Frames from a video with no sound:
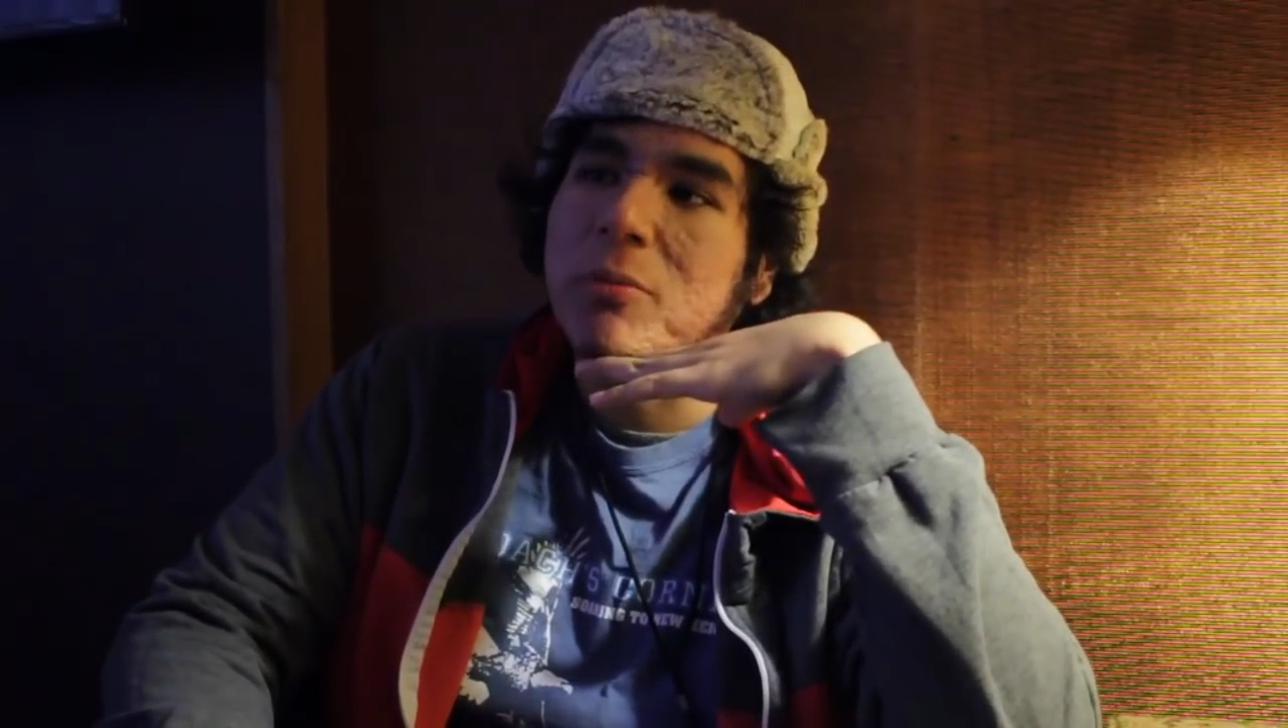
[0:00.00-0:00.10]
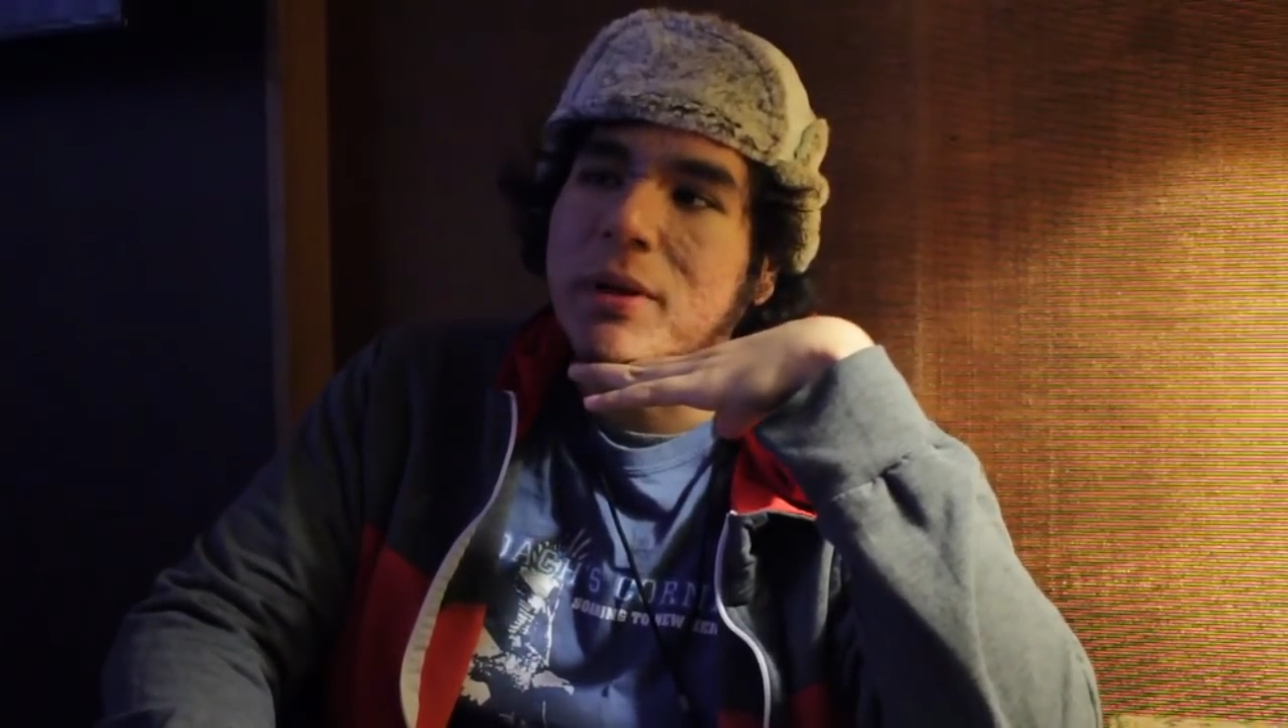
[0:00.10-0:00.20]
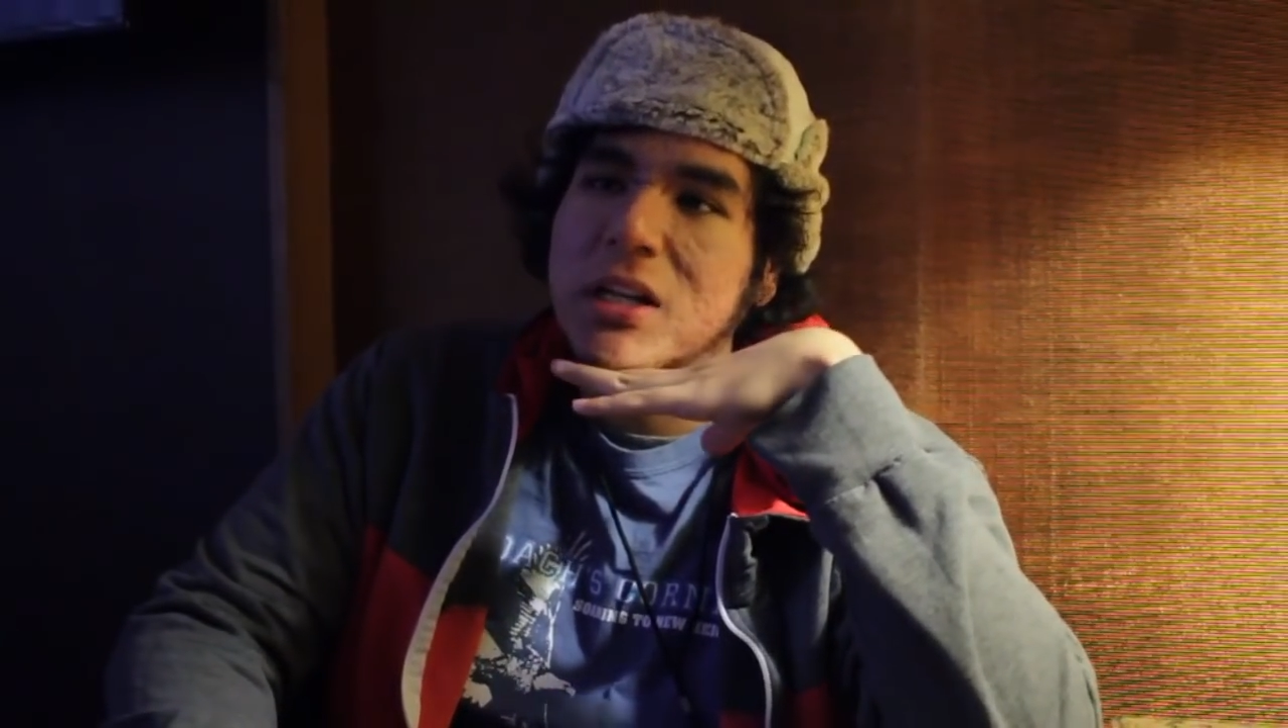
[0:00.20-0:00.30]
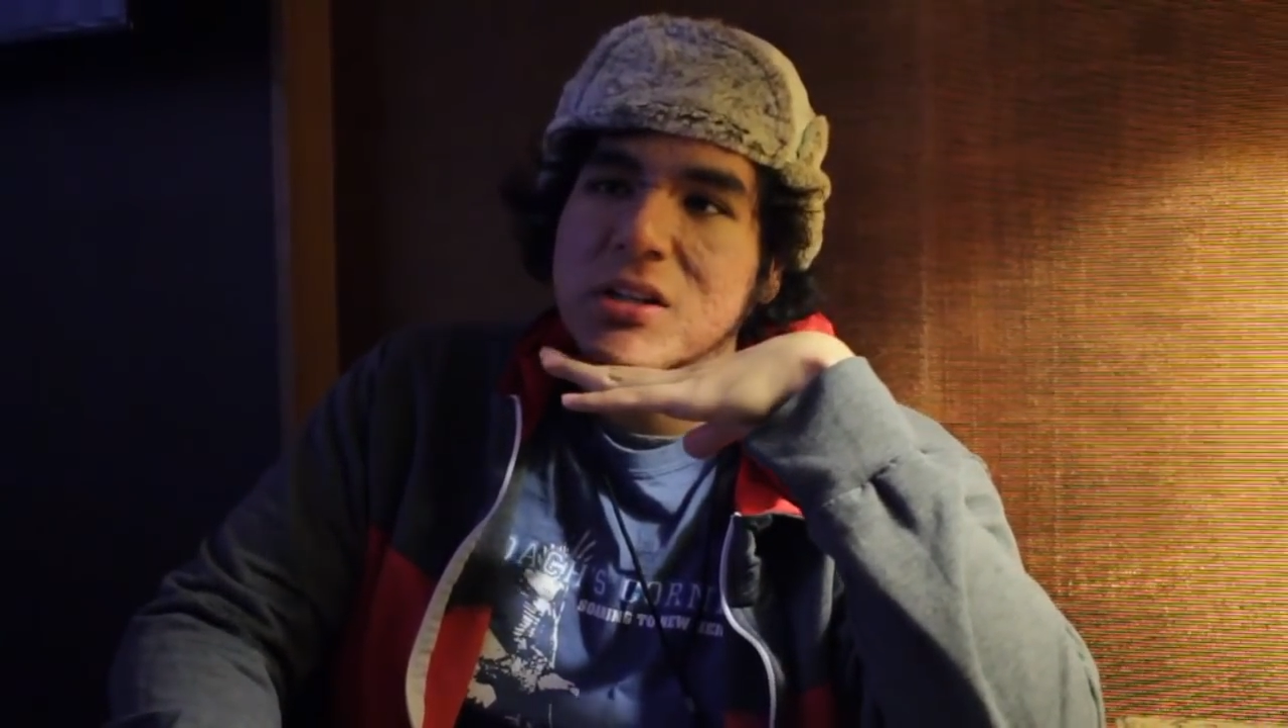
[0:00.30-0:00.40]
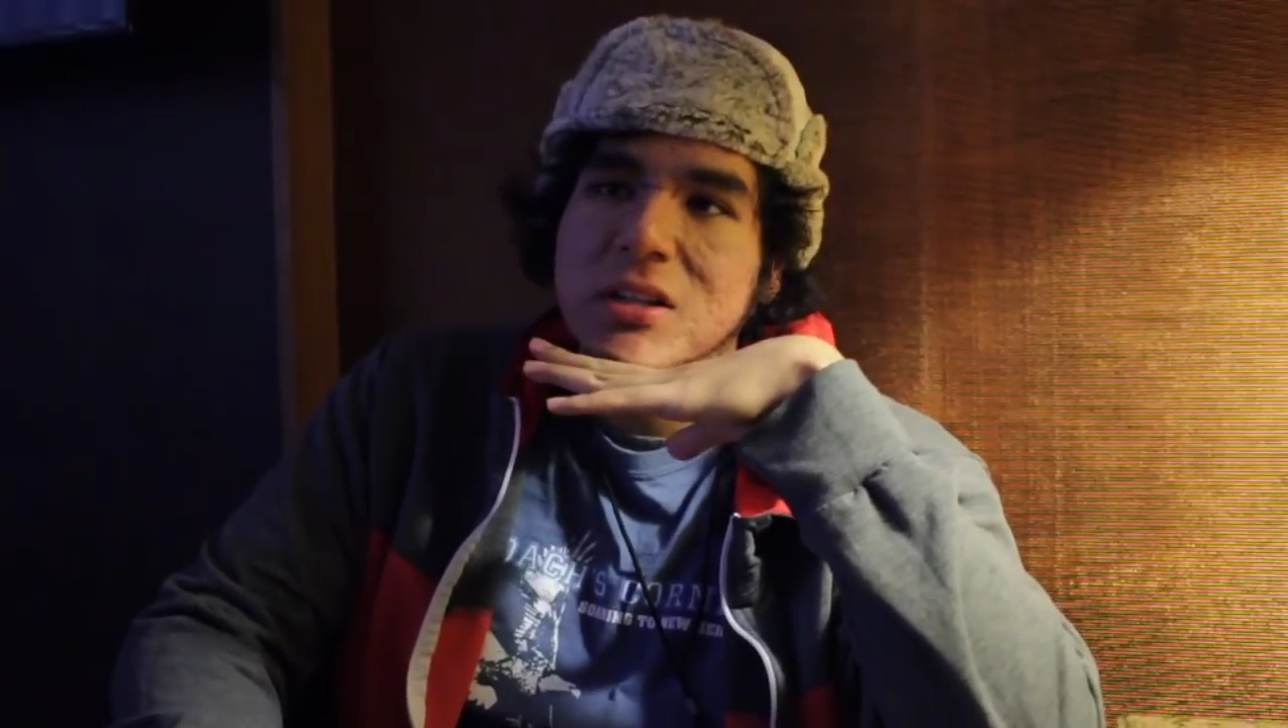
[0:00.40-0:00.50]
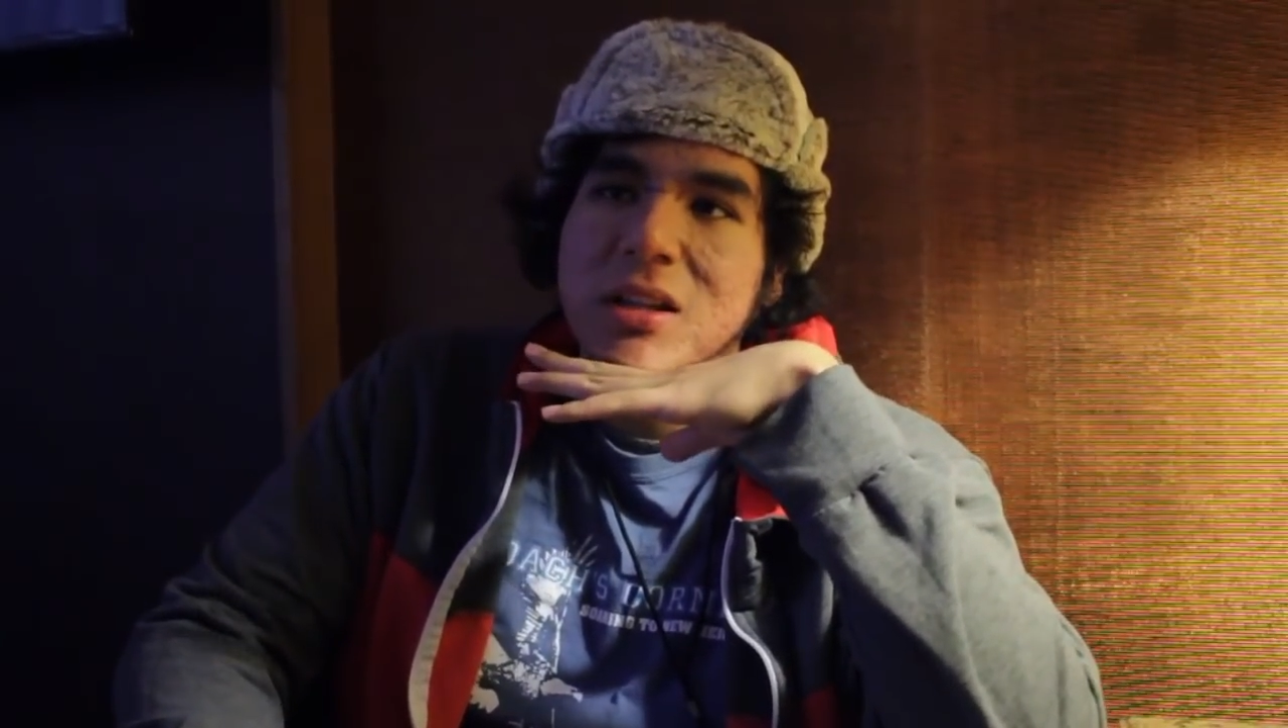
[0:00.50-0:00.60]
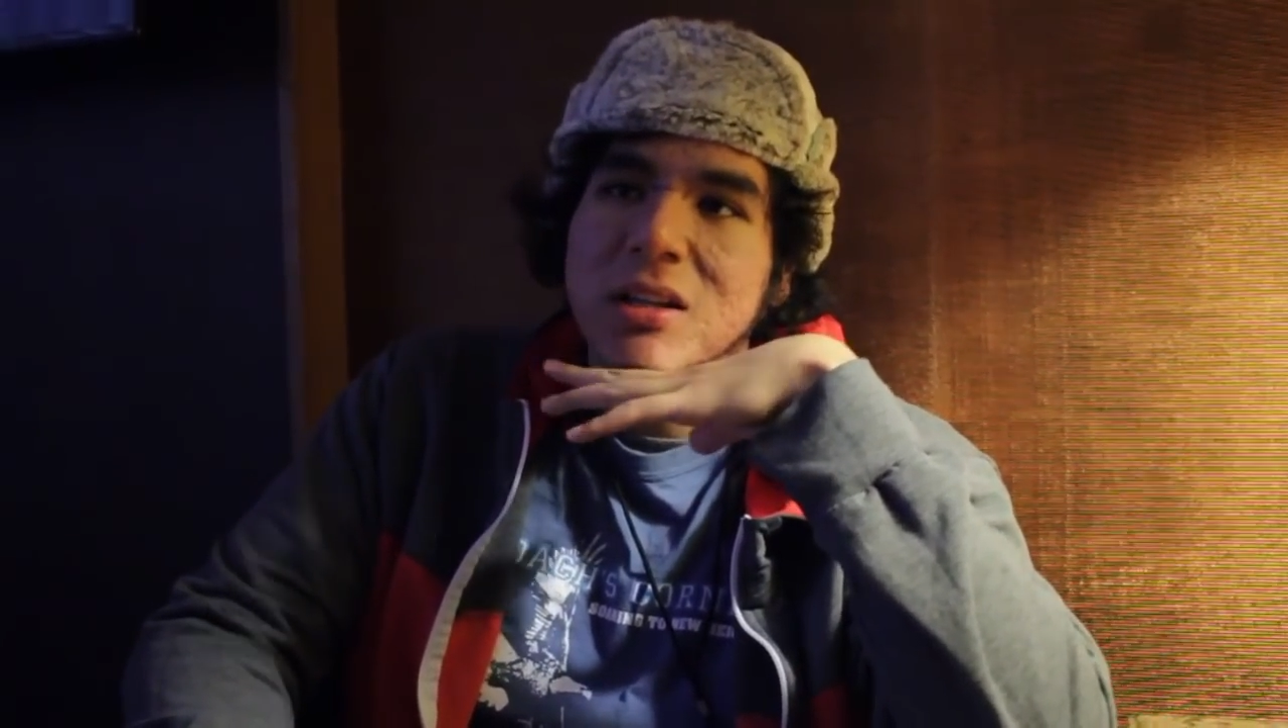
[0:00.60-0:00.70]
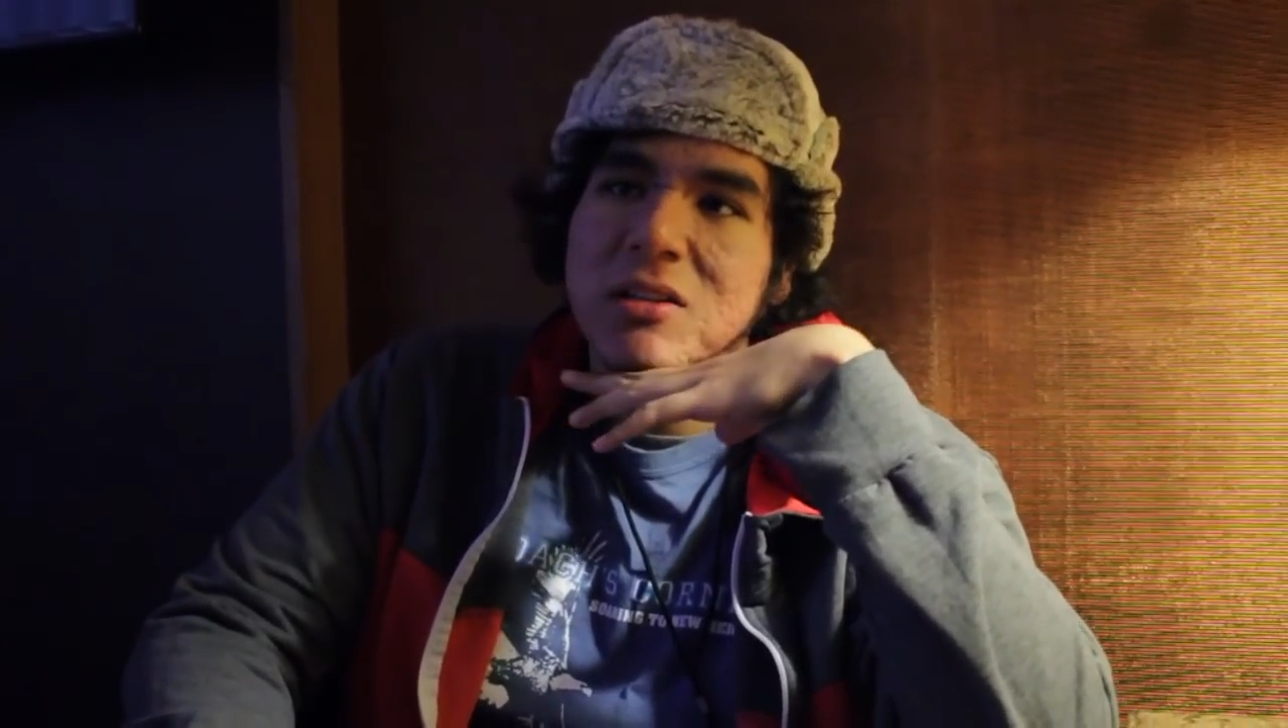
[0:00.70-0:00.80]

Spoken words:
patient than